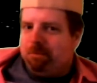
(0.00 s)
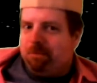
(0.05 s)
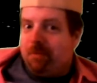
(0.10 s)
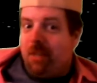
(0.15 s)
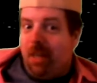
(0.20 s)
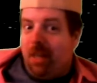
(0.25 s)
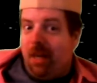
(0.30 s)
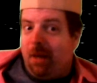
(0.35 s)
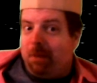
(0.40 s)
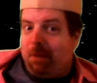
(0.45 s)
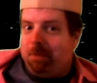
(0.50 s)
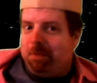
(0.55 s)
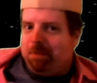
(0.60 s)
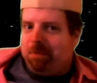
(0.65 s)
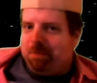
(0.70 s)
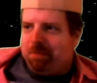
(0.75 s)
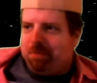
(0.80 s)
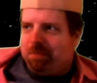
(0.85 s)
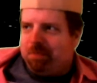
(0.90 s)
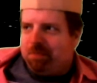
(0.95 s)
Yeah,
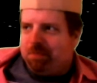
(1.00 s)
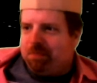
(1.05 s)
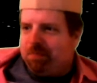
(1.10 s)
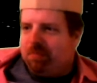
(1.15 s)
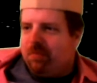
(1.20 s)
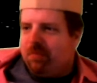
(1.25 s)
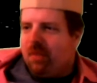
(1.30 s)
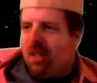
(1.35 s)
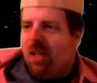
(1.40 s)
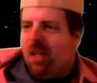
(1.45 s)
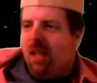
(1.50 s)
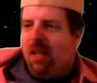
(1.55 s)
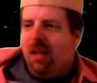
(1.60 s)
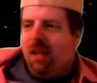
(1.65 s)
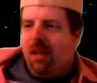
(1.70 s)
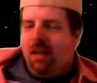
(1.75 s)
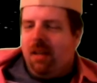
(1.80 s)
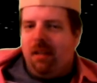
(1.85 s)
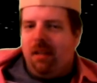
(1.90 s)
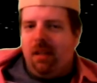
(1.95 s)

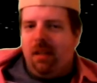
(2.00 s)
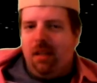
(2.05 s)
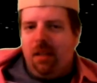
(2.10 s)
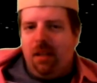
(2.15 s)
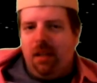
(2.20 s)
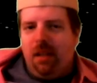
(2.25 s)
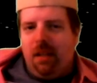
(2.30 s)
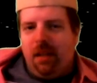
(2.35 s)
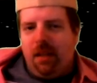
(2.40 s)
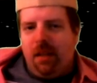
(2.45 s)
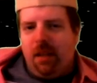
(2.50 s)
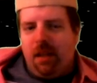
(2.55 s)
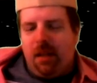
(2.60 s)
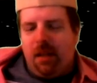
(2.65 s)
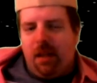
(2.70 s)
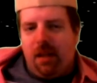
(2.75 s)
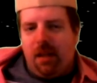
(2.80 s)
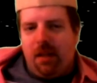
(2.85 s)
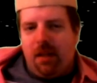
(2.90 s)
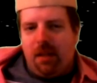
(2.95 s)
the
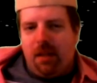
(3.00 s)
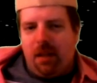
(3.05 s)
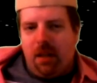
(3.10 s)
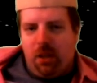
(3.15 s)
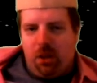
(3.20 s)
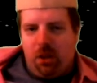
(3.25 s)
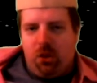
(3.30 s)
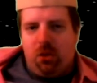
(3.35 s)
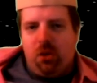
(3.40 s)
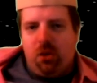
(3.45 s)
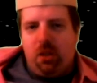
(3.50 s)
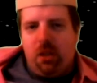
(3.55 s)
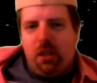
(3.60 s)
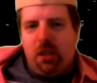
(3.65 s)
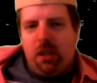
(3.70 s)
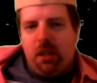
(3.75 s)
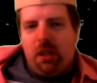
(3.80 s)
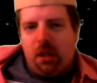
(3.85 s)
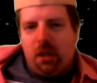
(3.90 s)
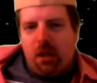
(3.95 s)

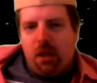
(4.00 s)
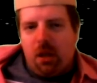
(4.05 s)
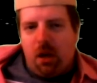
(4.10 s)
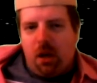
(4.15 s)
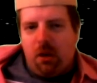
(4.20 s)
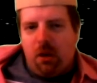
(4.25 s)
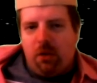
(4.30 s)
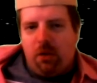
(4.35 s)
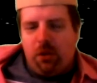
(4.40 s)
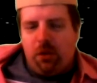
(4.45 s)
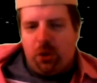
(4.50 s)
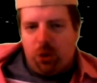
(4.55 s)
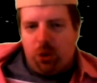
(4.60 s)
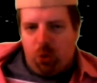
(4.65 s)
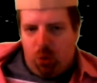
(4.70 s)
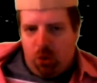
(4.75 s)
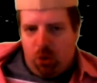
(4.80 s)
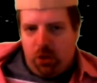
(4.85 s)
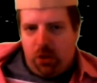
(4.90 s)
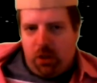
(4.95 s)
history of
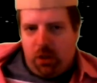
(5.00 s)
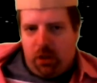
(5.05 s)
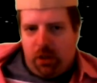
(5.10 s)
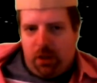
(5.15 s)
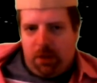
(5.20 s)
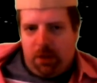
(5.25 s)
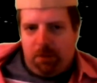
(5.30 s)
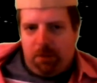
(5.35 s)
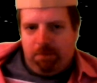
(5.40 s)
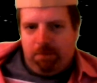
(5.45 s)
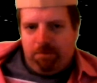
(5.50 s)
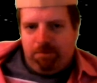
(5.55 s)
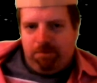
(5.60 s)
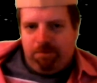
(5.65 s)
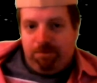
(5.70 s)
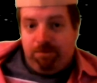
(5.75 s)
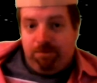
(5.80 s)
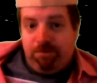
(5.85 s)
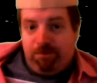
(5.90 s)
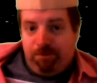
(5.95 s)
storytelling,
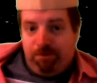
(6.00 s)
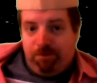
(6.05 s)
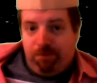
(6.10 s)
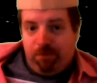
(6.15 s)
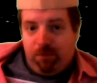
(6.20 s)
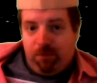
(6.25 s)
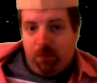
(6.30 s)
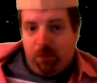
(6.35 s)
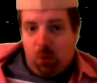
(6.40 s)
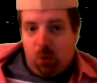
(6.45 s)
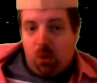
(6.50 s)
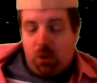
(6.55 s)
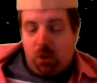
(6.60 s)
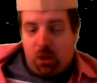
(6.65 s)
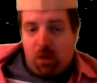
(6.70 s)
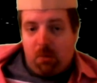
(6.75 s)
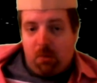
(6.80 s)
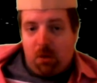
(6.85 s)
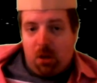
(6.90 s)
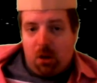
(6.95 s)
or as
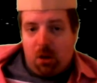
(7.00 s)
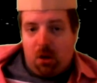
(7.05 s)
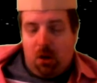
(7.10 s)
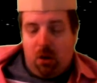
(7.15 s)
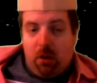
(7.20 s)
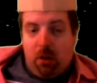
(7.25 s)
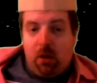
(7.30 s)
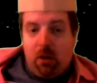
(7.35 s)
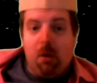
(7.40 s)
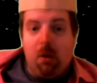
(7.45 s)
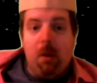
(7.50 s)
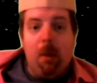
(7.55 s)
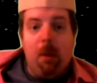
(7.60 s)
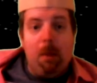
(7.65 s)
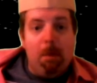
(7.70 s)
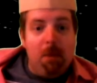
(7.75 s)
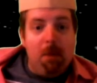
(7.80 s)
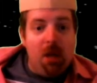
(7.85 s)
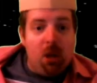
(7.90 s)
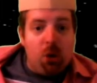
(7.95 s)
I'm going to call it,
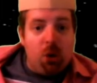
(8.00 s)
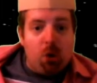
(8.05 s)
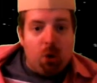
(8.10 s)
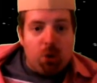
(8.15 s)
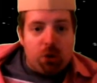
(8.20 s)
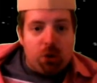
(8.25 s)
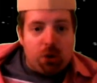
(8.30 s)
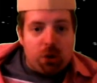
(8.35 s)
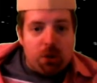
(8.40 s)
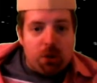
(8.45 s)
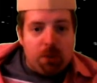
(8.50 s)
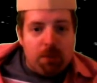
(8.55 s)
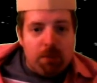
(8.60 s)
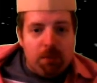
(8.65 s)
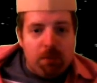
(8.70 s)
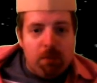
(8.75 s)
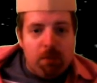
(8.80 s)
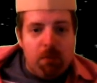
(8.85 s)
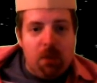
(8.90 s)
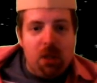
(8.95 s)
mythos,
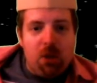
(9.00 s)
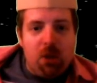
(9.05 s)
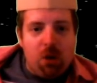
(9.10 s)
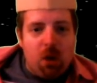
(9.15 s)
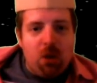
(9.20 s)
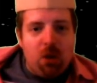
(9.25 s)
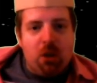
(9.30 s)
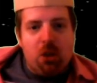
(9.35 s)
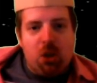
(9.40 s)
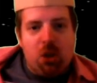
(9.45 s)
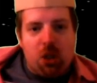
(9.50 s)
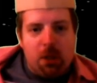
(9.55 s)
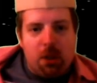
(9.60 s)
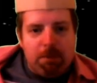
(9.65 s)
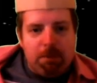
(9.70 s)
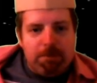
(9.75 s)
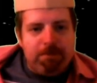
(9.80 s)
mythology.